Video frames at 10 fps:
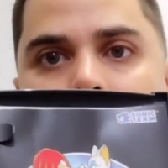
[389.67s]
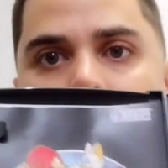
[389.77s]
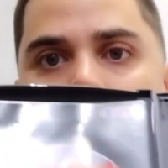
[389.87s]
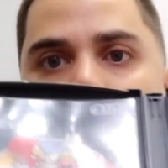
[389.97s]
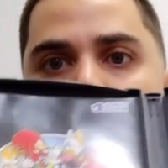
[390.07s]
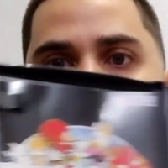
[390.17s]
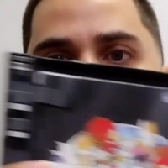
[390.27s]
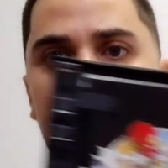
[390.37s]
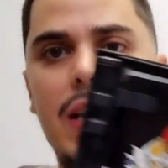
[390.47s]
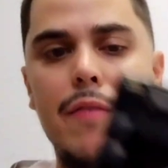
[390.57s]
And this one
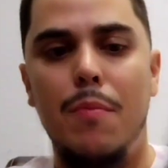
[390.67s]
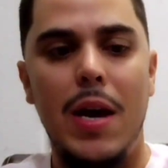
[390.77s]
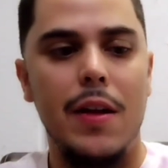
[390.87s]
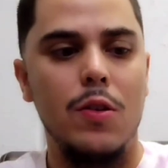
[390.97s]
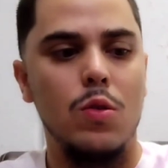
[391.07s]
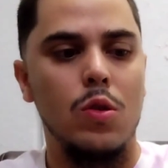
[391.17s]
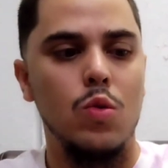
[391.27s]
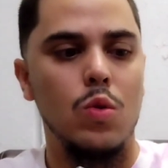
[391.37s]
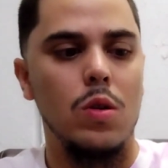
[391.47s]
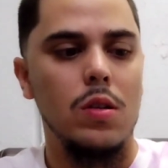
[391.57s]
does have a manual.
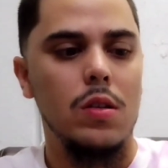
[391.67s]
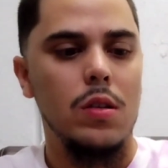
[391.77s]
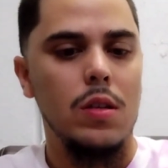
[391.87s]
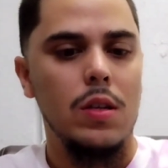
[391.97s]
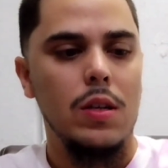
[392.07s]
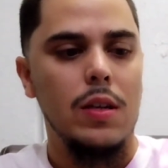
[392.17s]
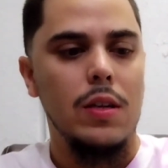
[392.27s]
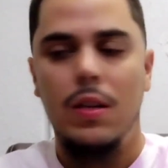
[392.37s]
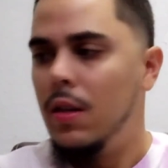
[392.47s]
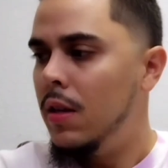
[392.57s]
Cool.
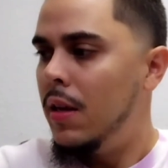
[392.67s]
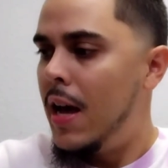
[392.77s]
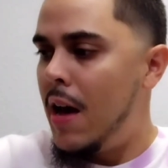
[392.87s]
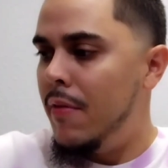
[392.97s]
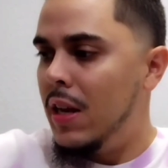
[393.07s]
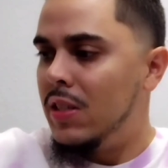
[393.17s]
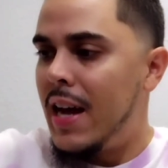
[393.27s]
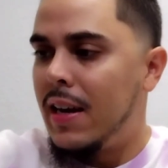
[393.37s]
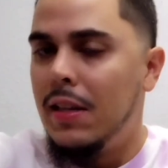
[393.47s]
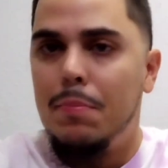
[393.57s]
Haven't
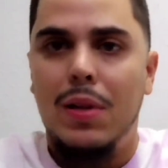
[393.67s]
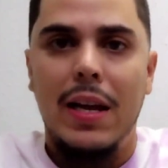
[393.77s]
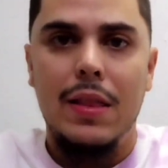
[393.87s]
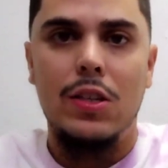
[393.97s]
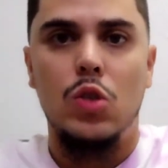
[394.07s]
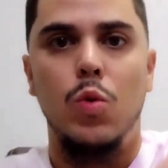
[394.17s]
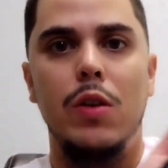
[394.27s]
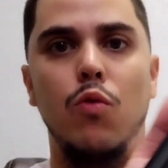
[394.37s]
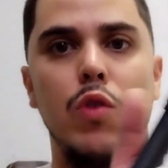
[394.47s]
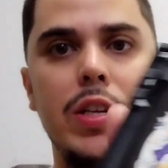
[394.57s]
exactly played this
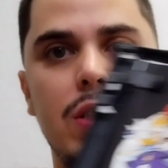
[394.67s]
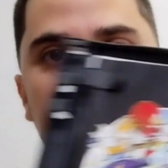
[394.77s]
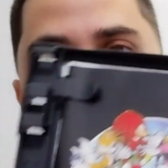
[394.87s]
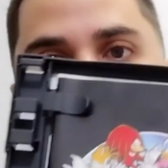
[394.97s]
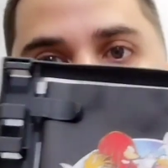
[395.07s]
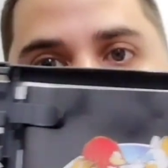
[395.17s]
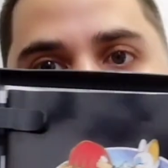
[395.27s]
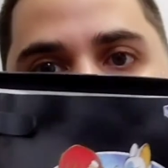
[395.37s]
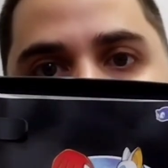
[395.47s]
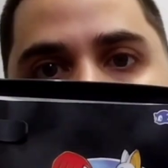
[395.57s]
one recently.
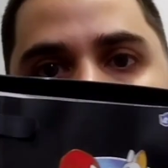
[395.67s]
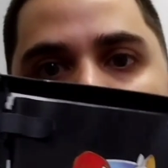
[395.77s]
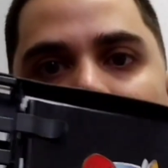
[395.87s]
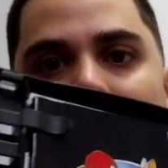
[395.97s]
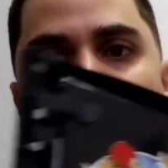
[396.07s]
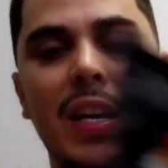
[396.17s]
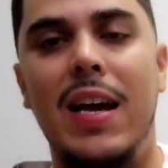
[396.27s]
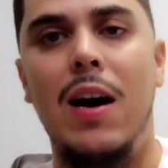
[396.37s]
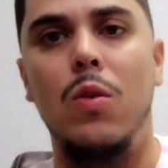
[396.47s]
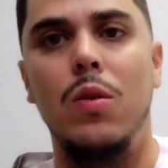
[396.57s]
Just tested it
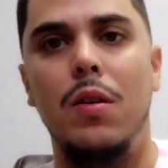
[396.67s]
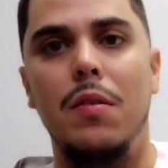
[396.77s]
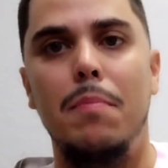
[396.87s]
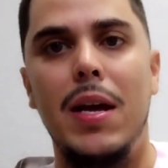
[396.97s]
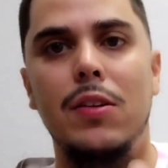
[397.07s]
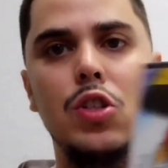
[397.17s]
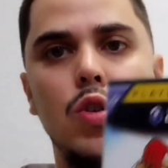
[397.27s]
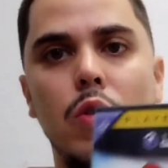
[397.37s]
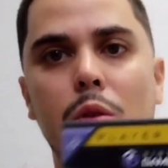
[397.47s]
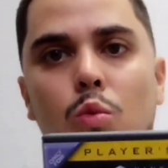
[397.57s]
out, made
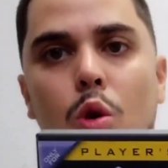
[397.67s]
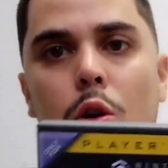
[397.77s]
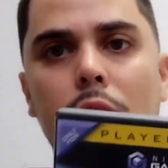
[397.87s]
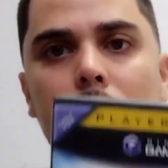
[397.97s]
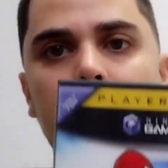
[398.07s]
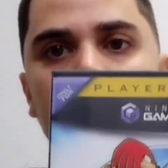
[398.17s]
sure it worked.